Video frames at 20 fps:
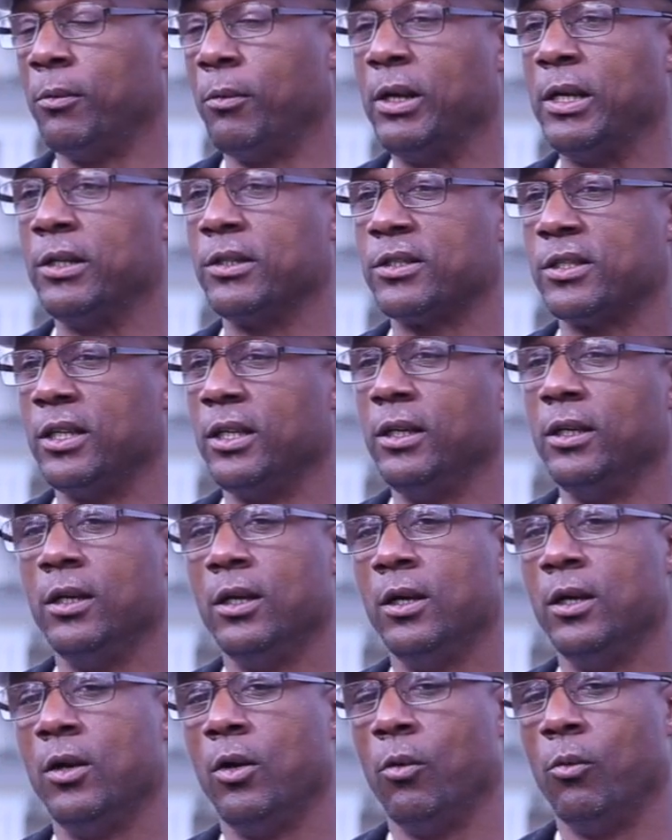waiting to see
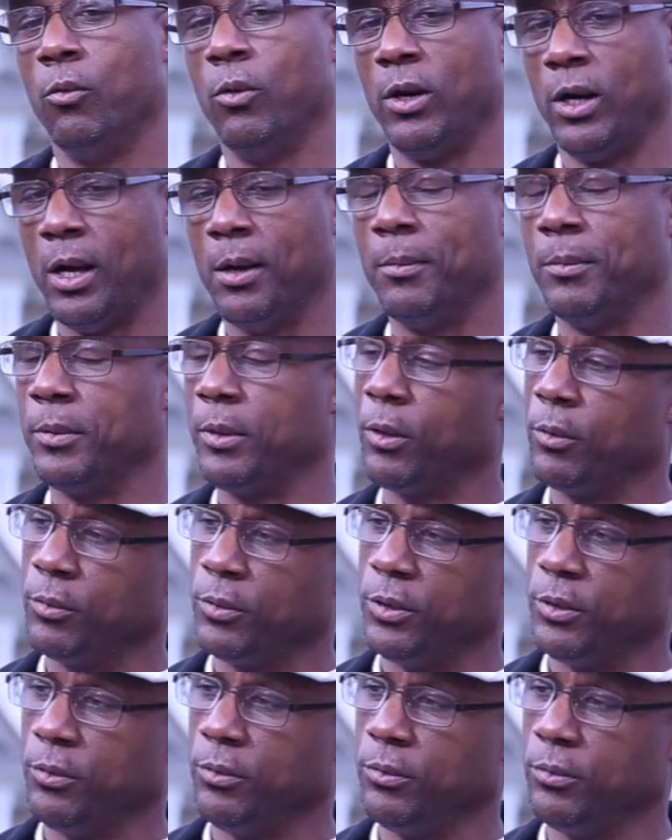what I'm going
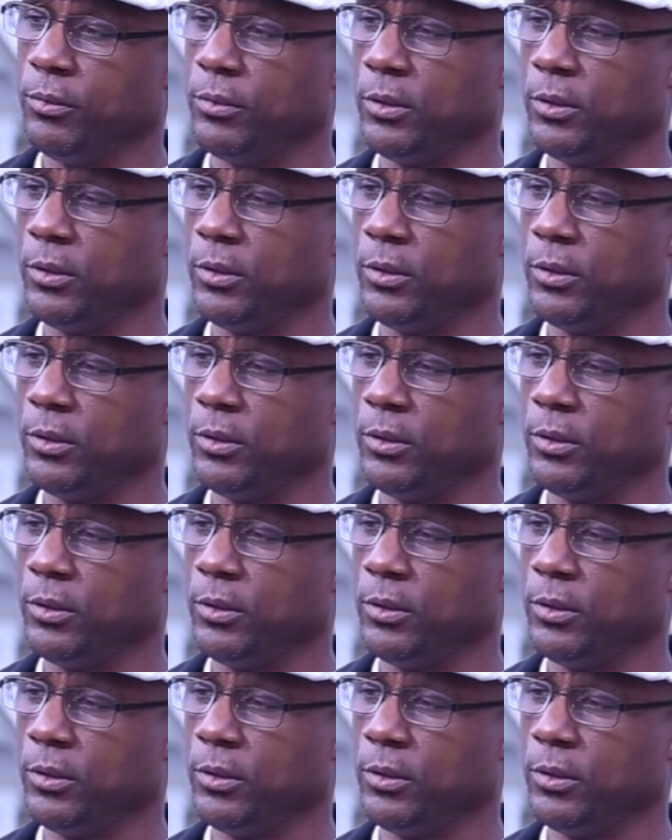to do.